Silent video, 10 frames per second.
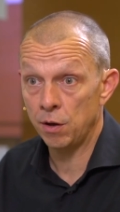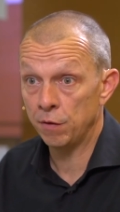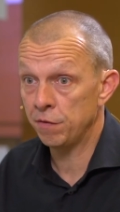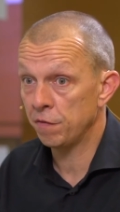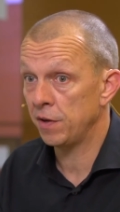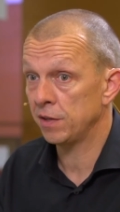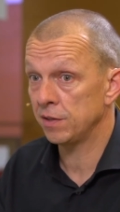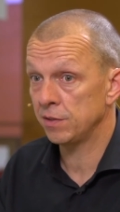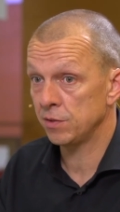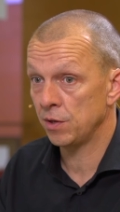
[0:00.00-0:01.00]
of the fact
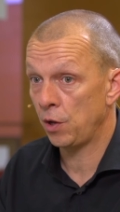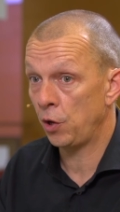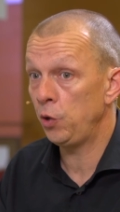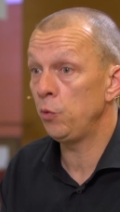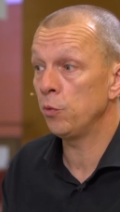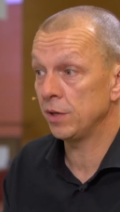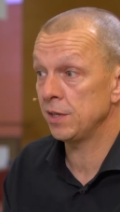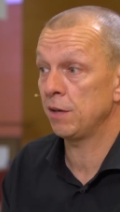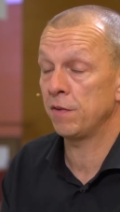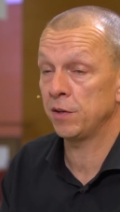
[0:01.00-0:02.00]
that uh, a new
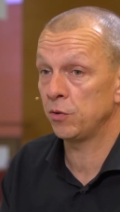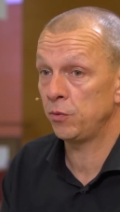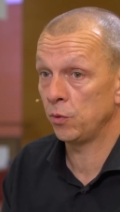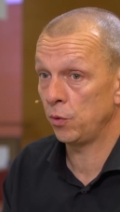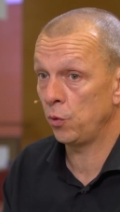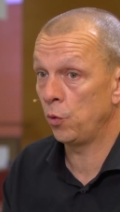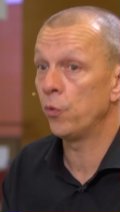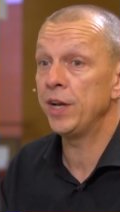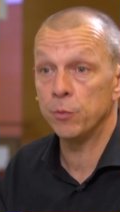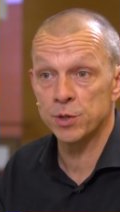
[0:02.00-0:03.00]
attack vector
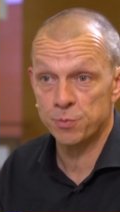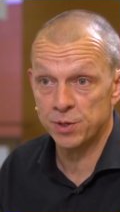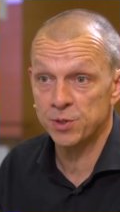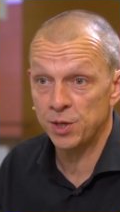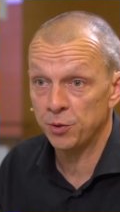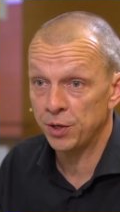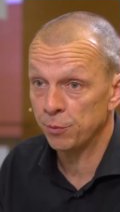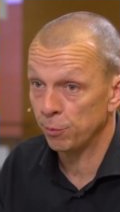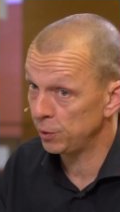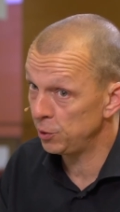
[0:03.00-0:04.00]
already was present in your
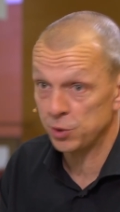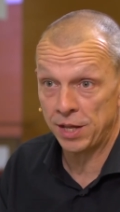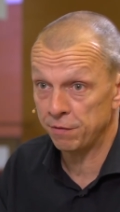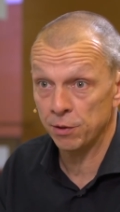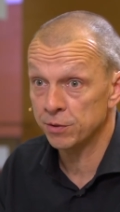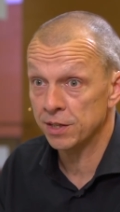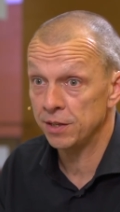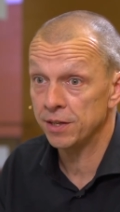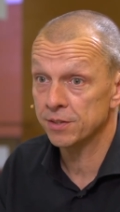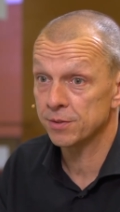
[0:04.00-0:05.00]
network. You just haven't looked at
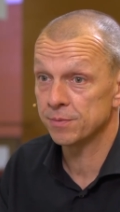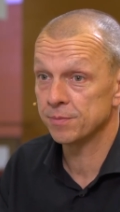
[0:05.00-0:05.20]
it yet.